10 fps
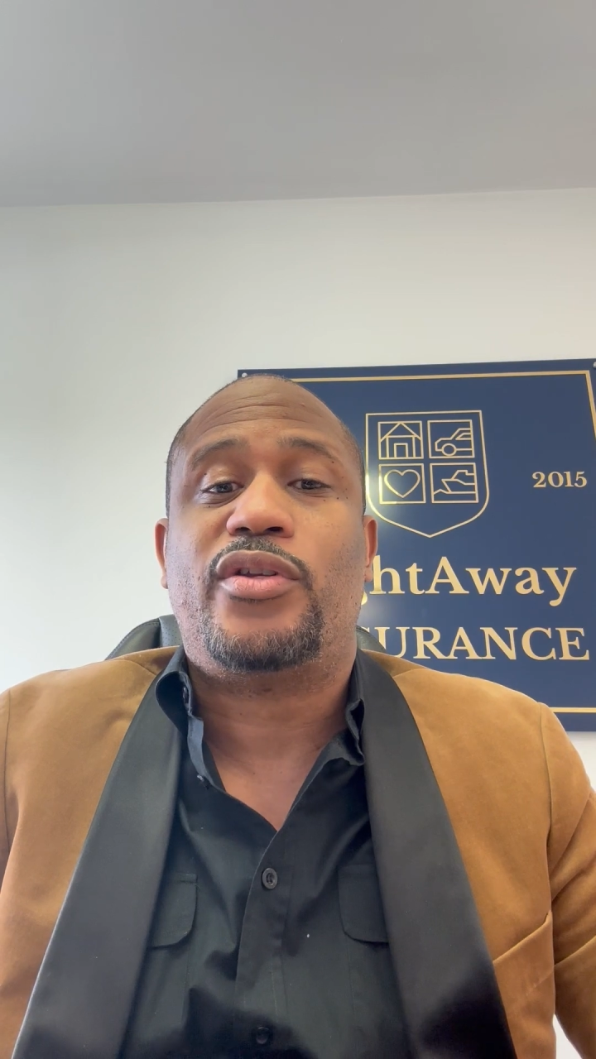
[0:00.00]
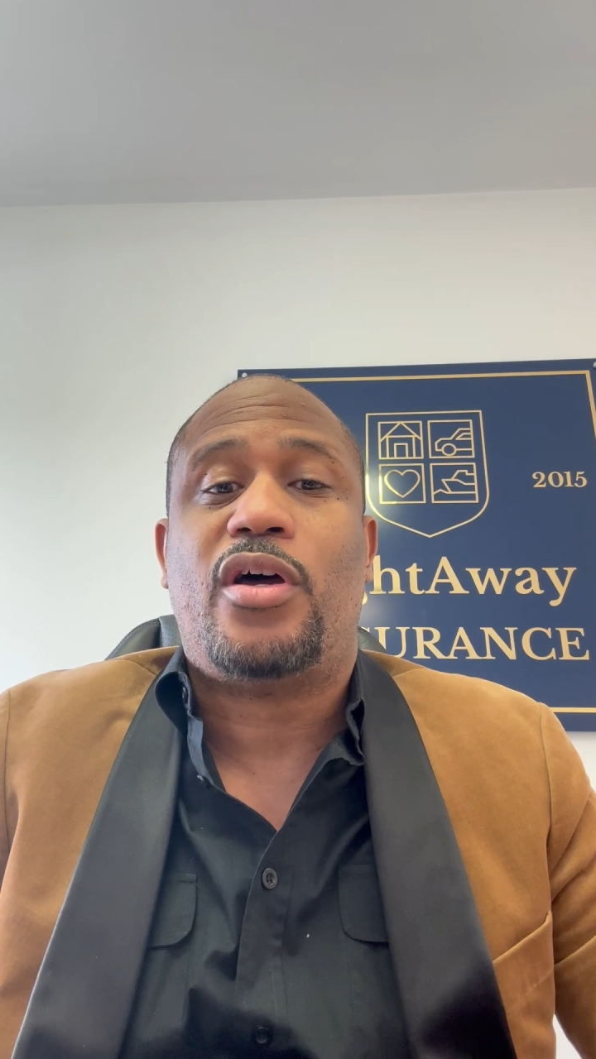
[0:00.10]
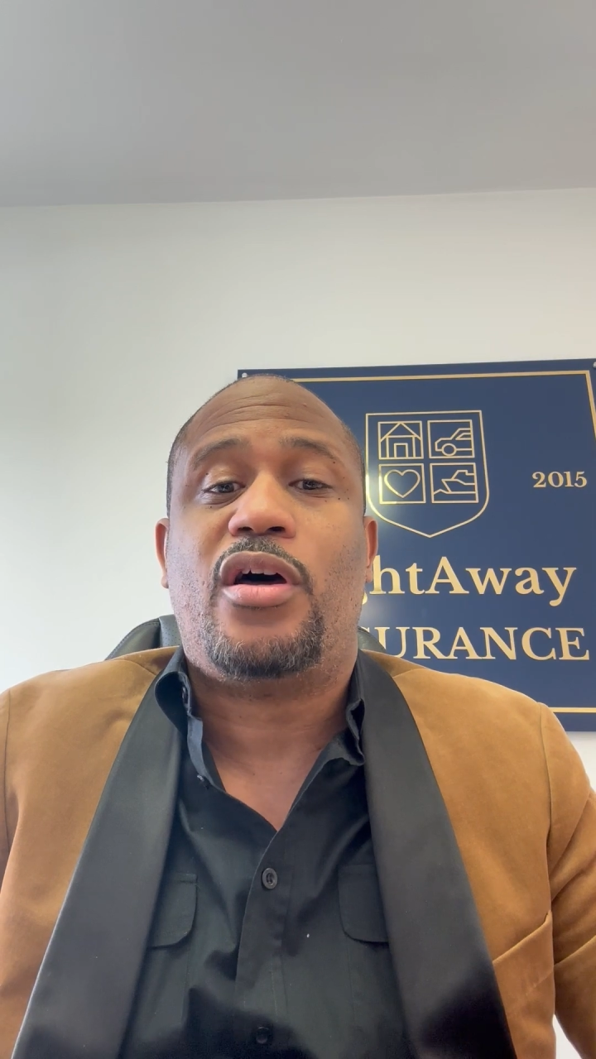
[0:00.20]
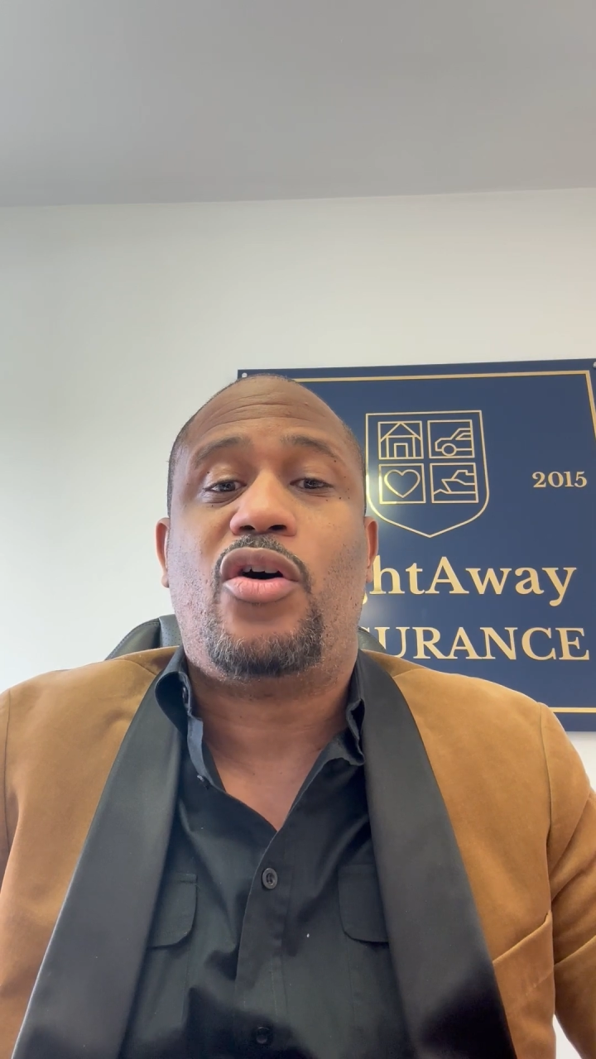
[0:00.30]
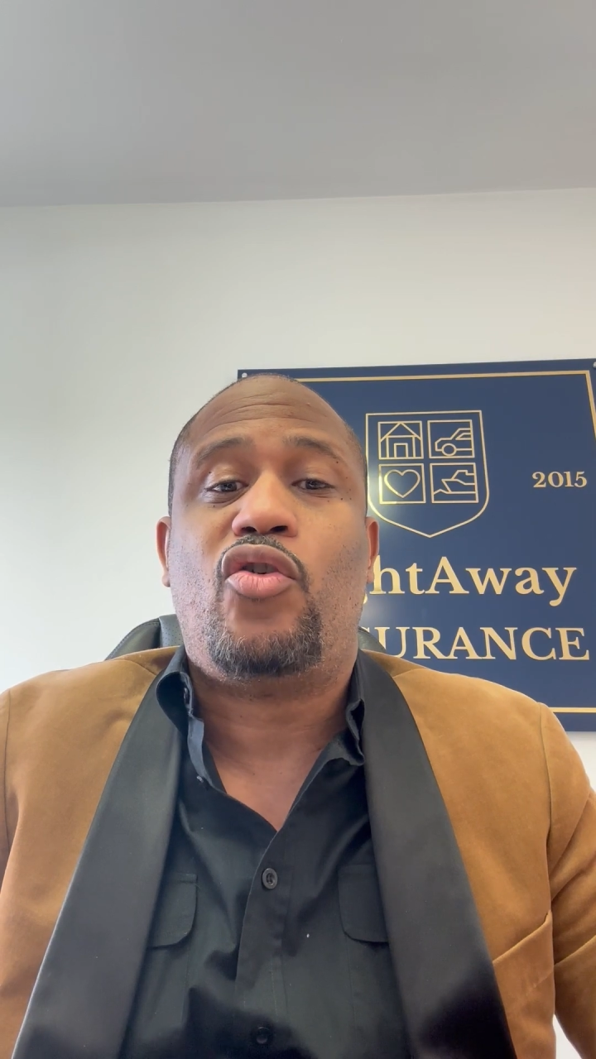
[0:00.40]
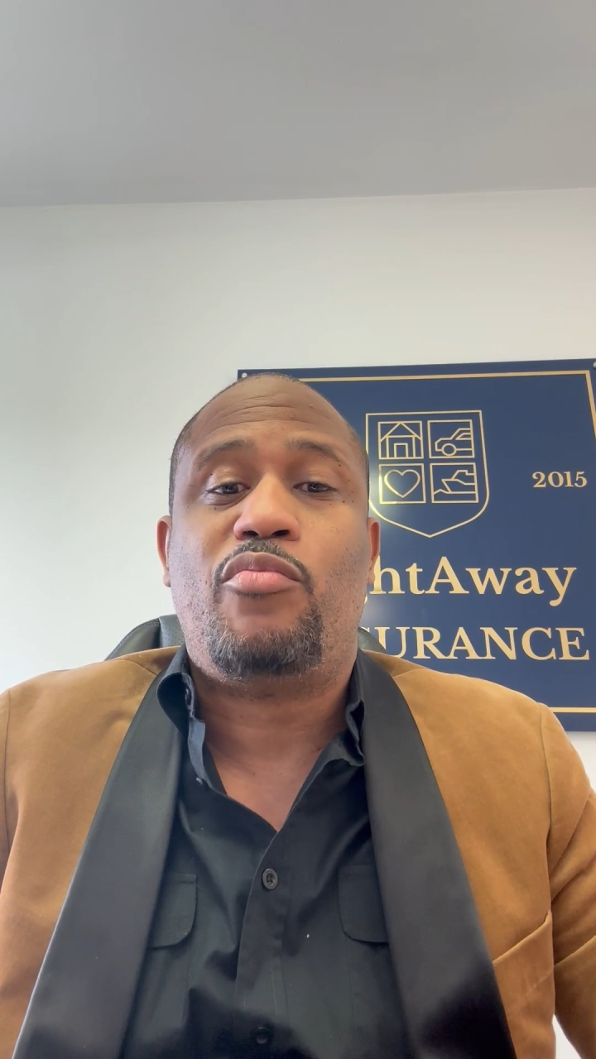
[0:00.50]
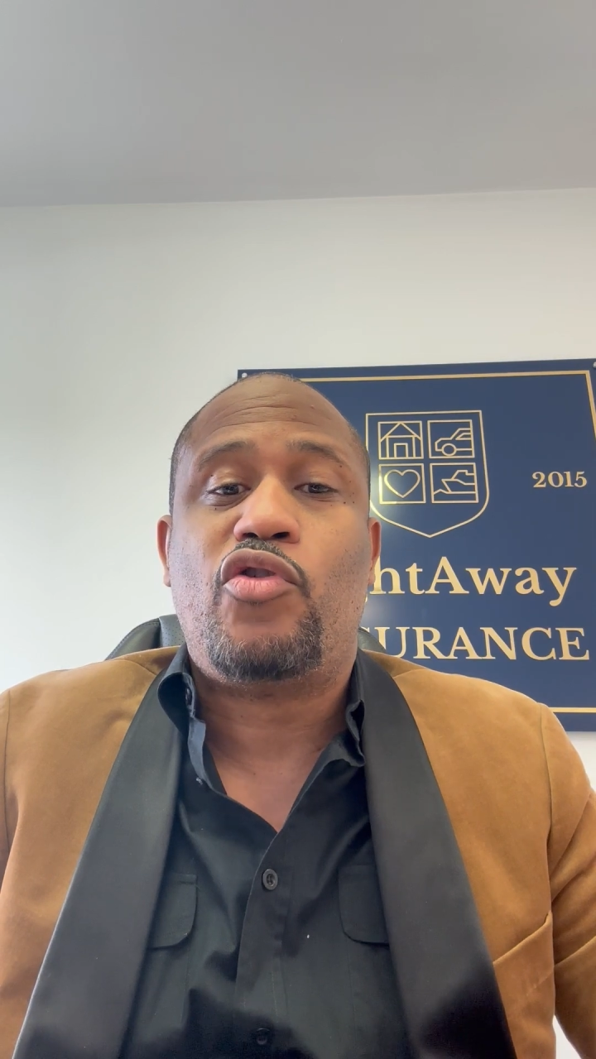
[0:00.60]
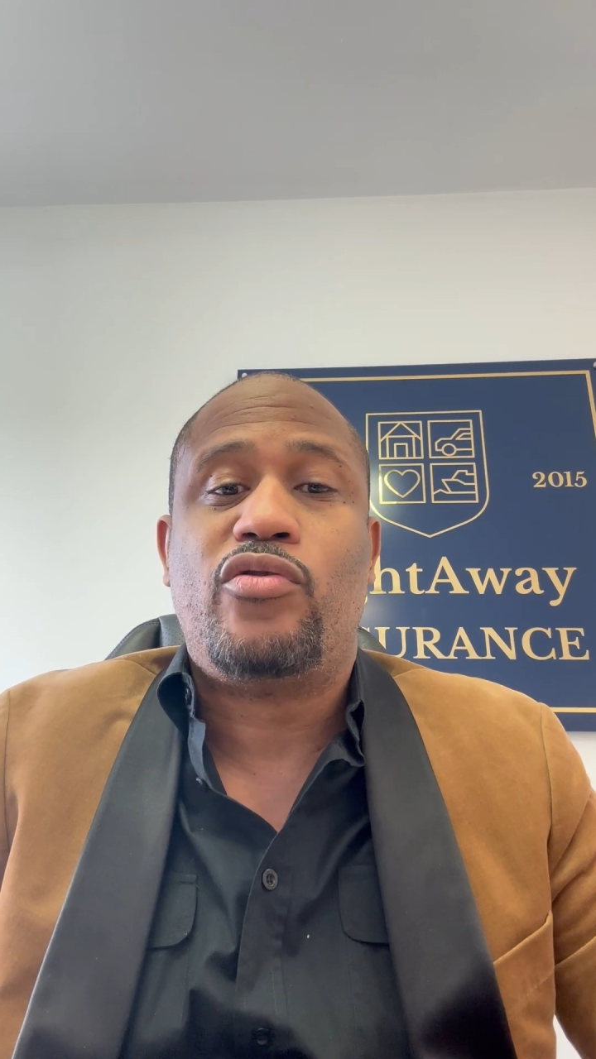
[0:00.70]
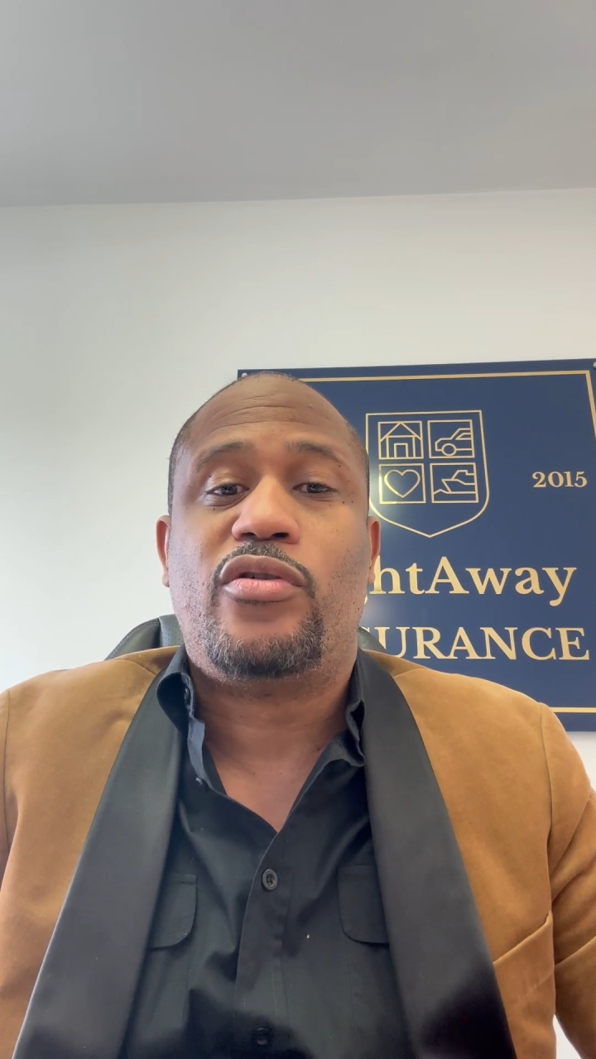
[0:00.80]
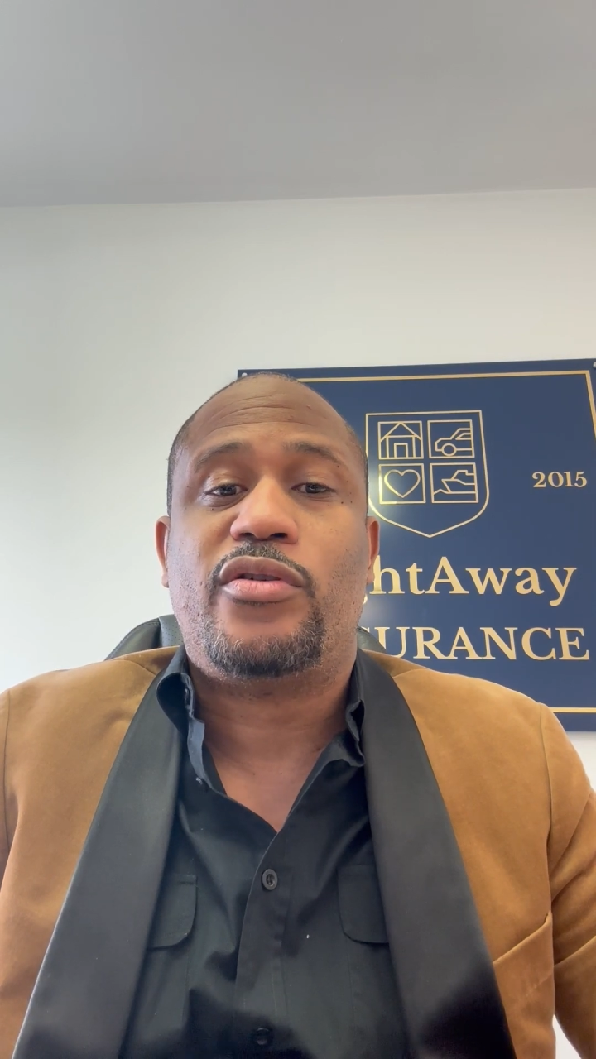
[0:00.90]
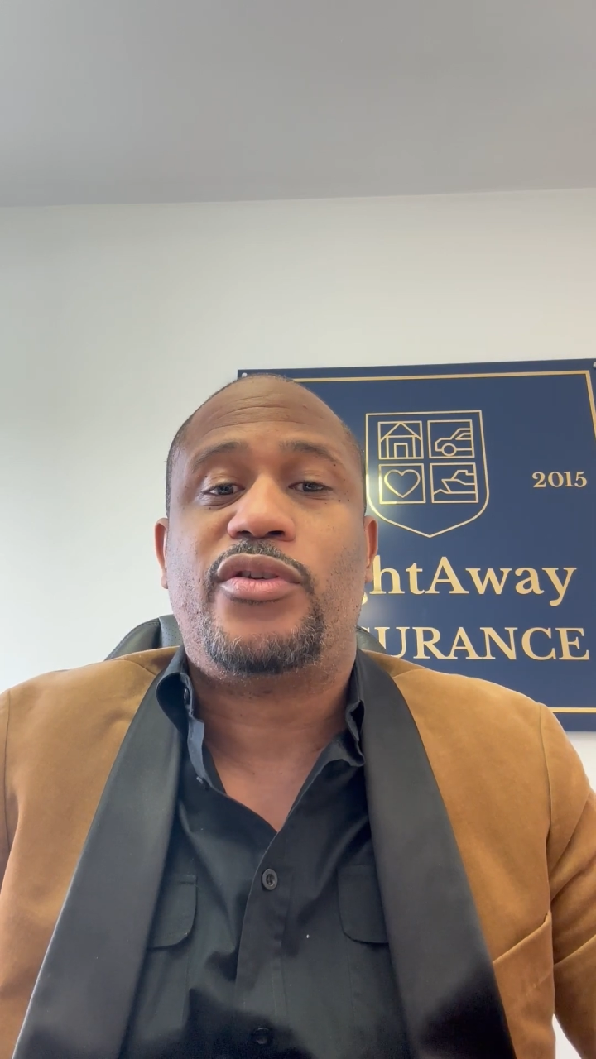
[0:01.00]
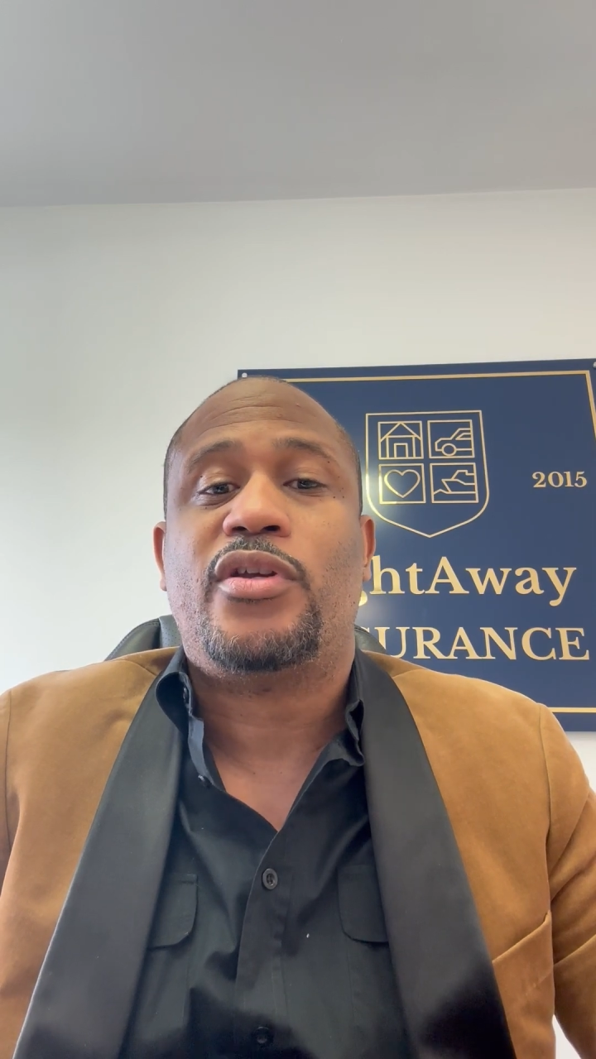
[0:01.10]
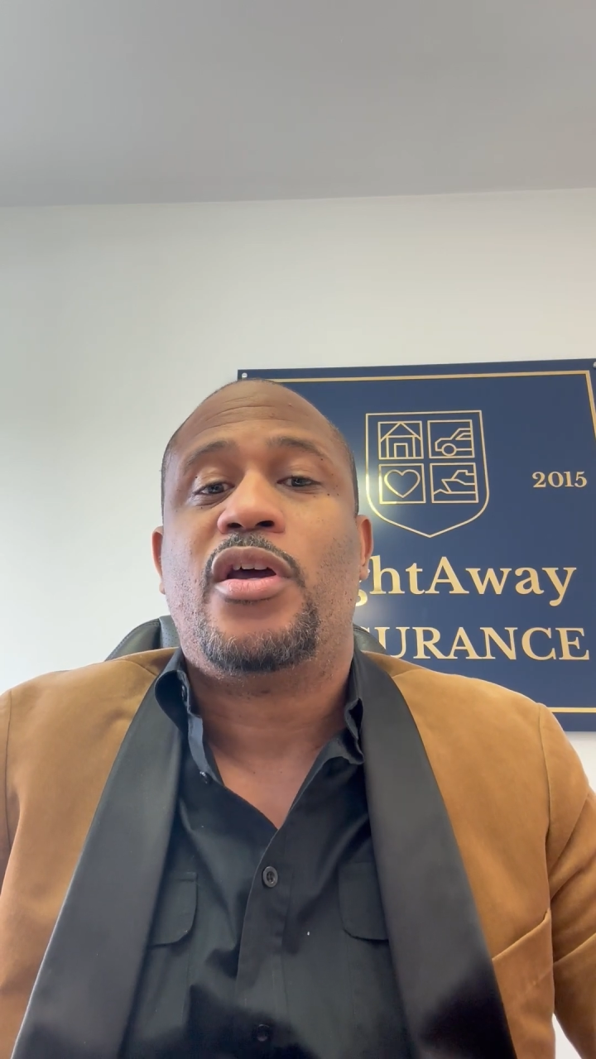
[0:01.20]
homeowners